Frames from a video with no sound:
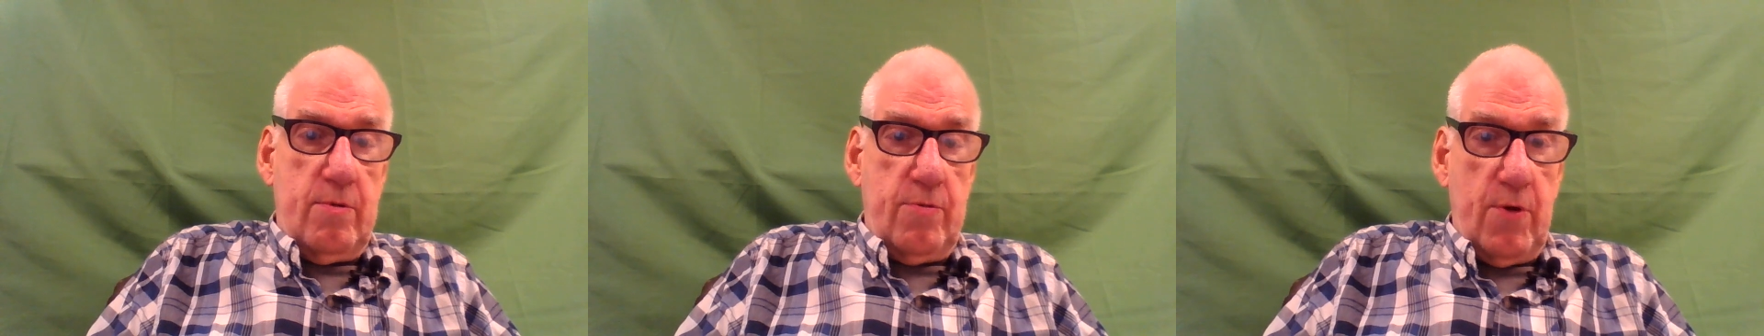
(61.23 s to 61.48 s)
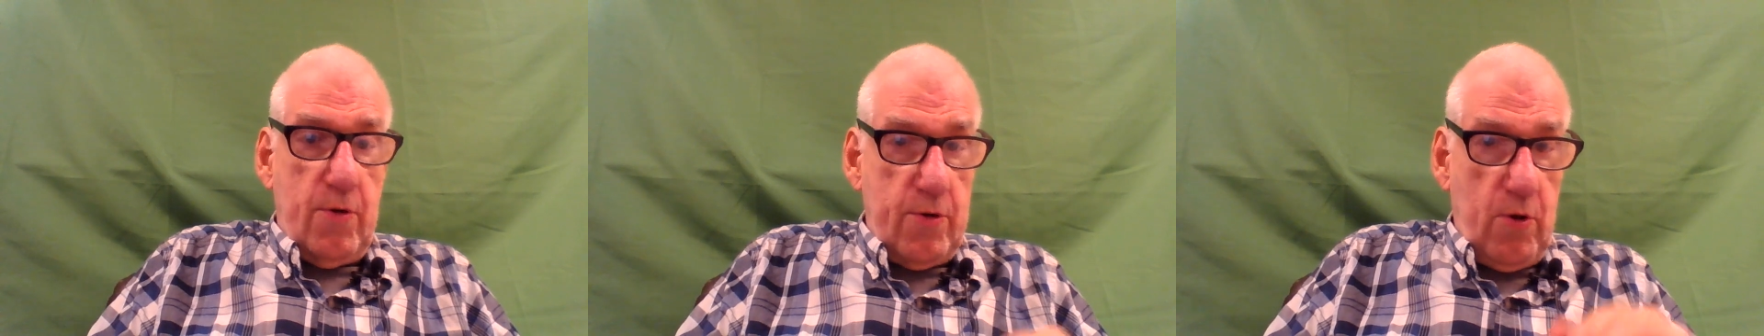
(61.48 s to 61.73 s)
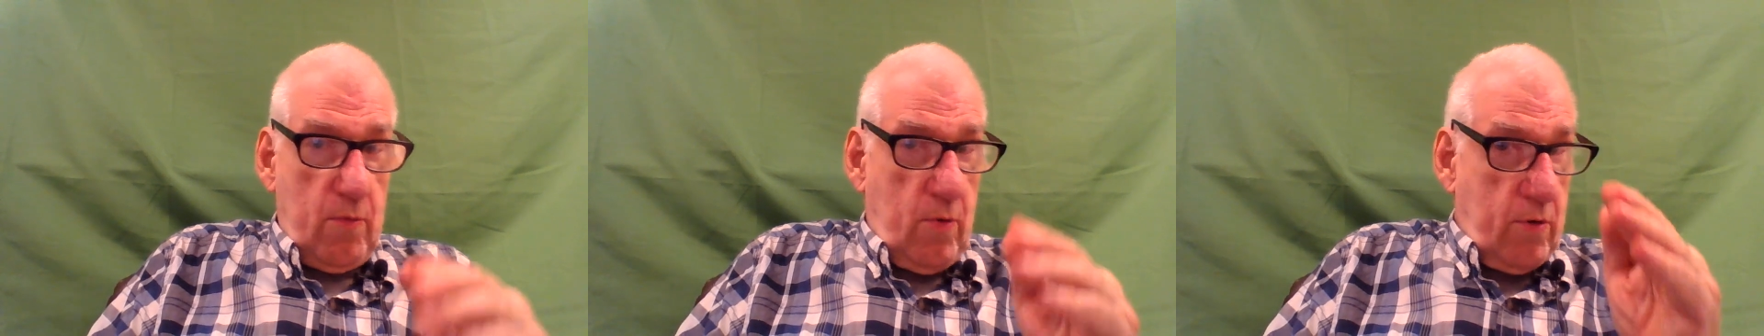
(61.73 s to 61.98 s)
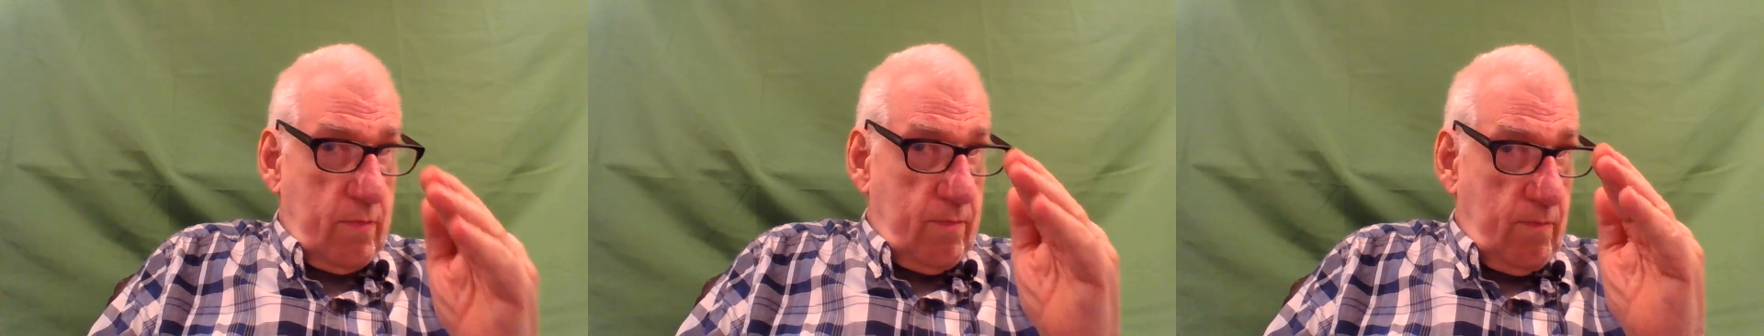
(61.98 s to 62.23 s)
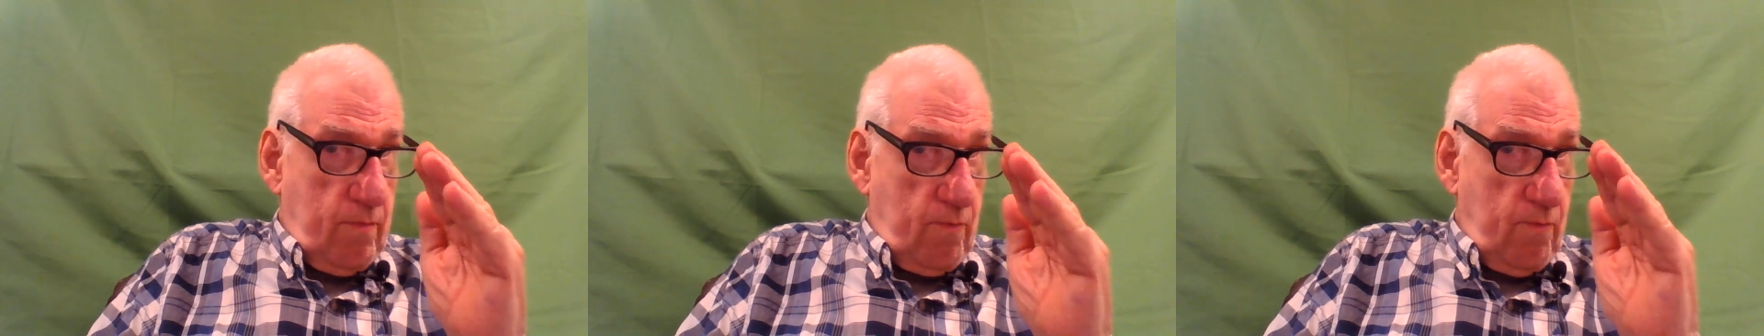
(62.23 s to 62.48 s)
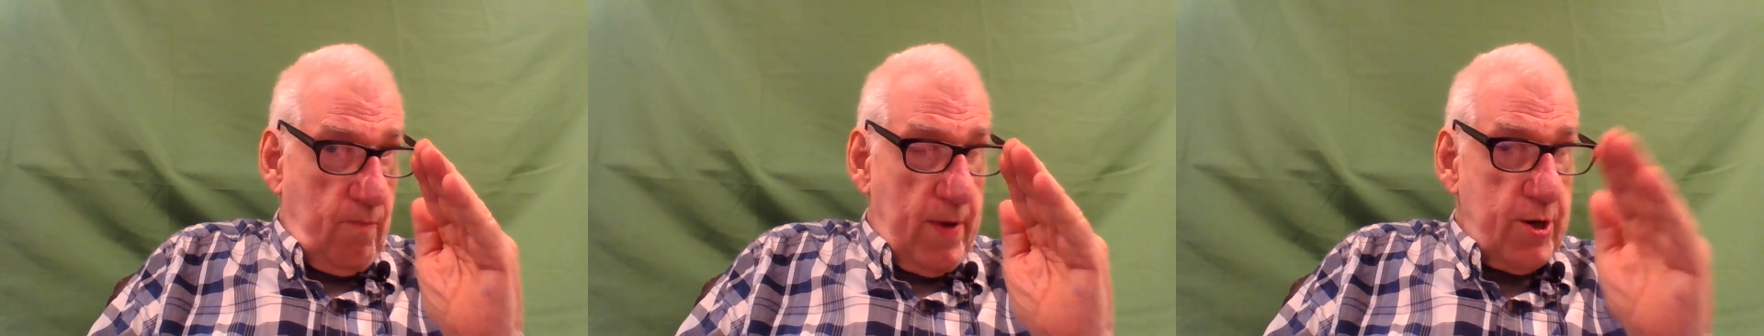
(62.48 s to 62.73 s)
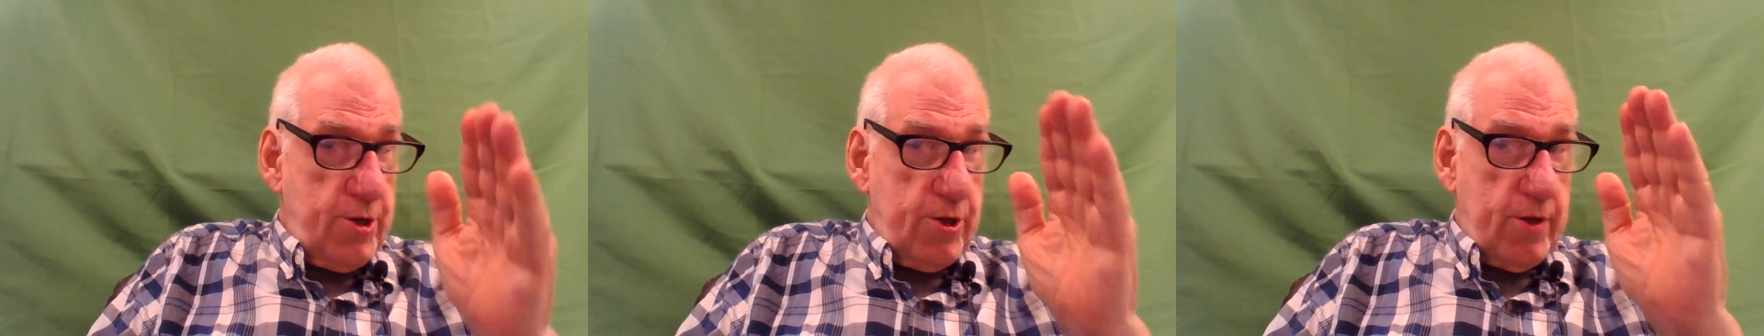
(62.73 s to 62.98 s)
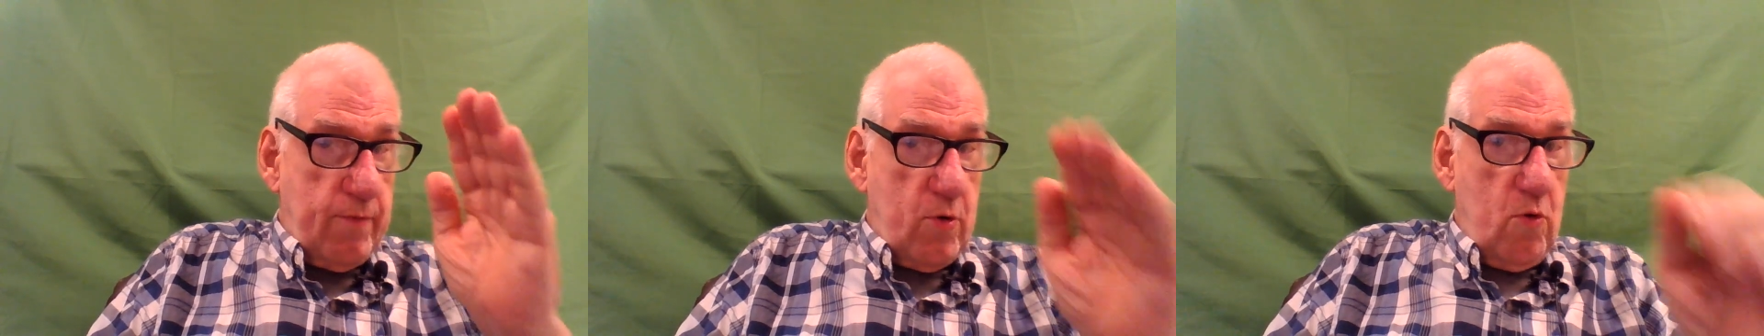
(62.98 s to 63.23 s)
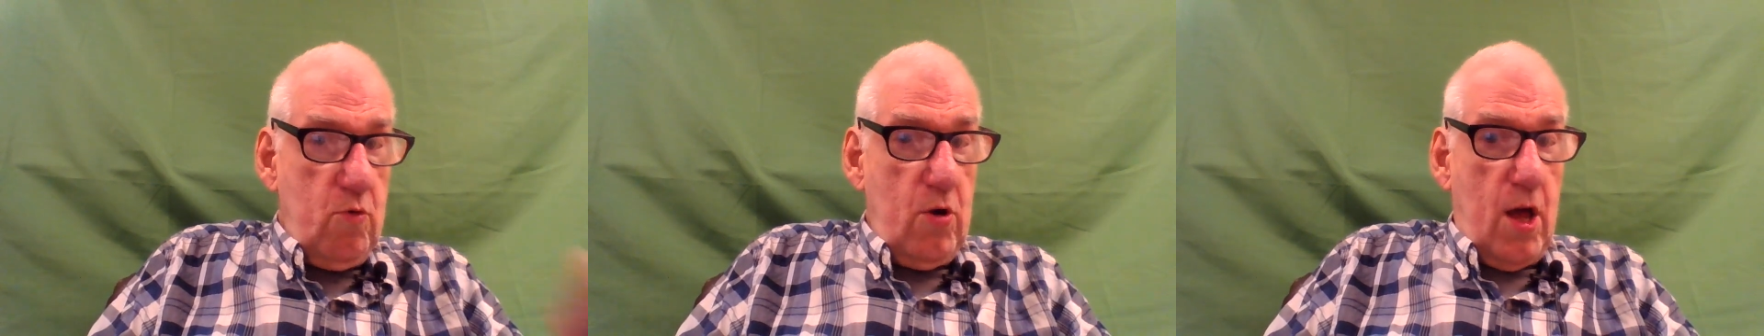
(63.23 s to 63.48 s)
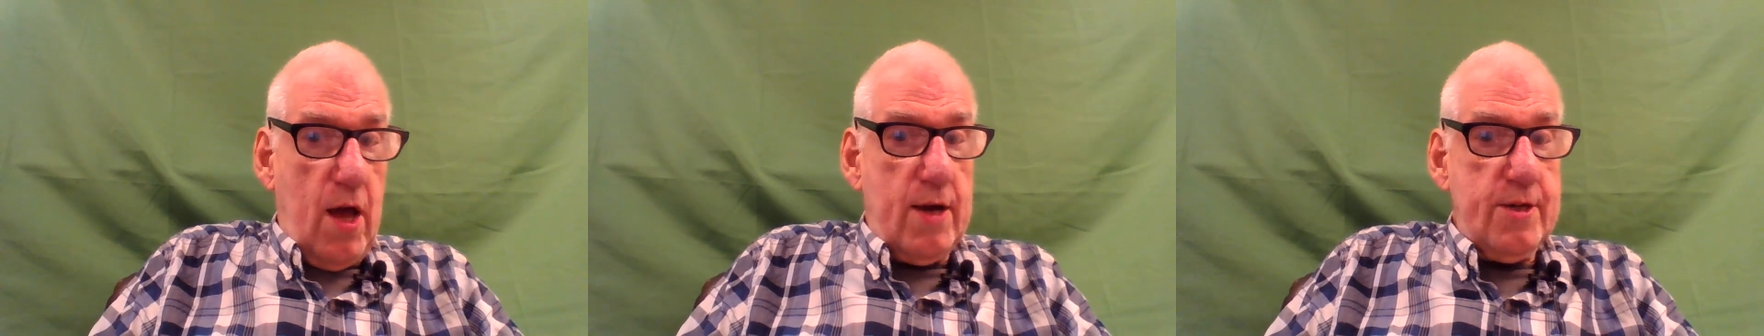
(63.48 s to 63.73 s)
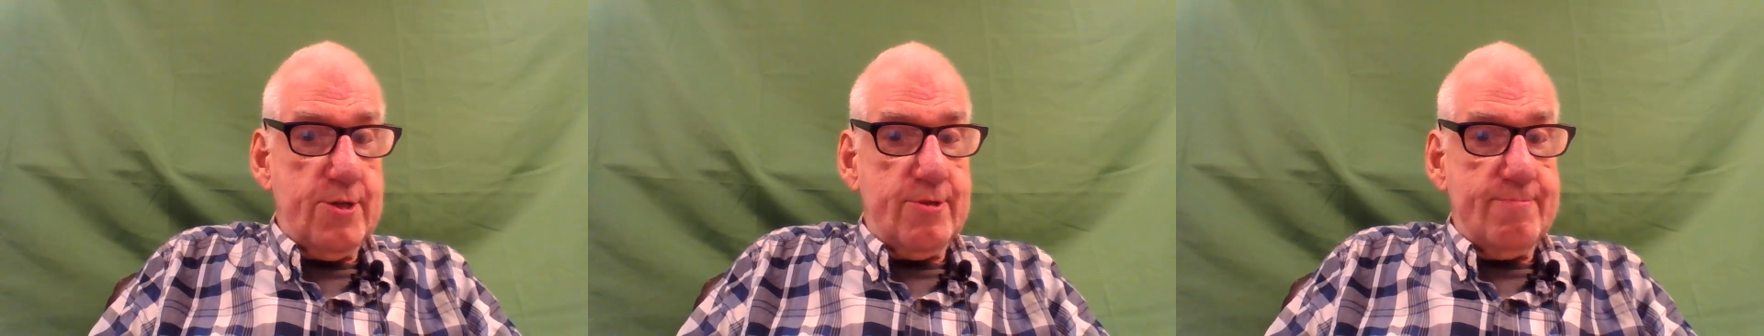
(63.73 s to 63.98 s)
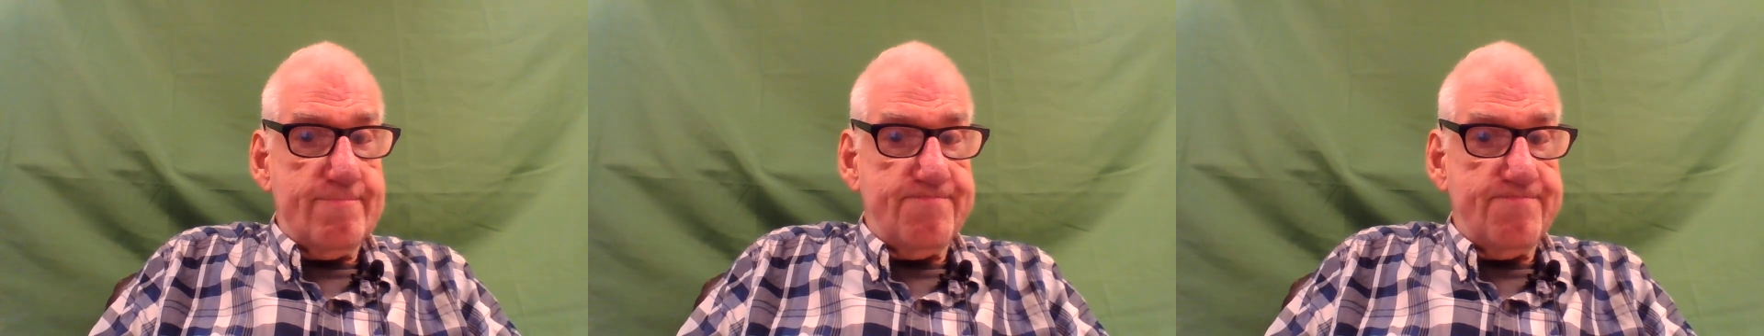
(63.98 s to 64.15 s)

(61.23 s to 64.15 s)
there are no more mentions of gulags